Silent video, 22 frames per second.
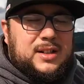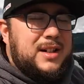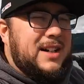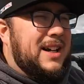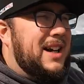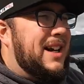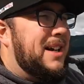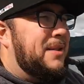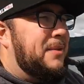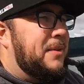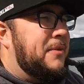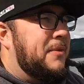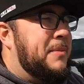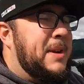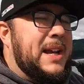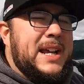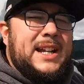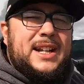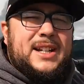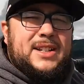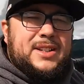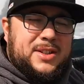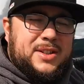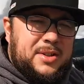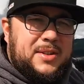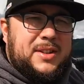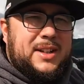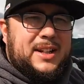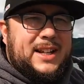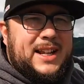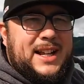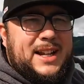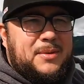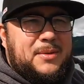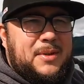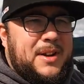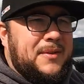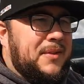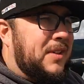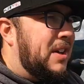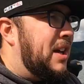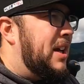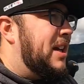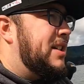All right, we've made it to the lake. We
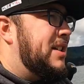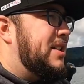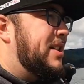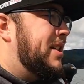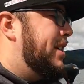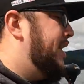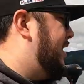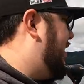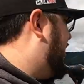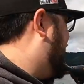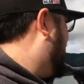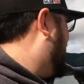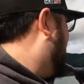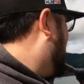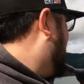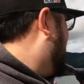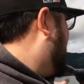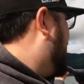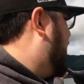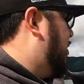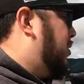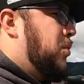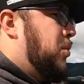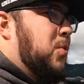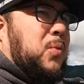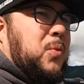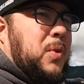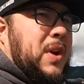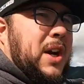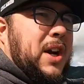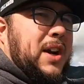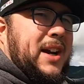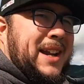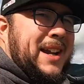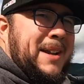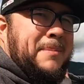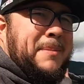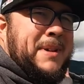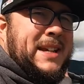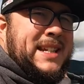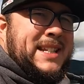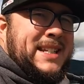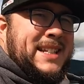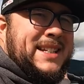have launched. We are in
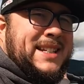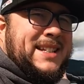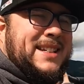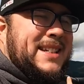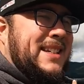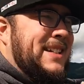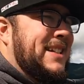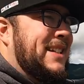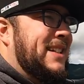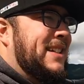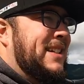business.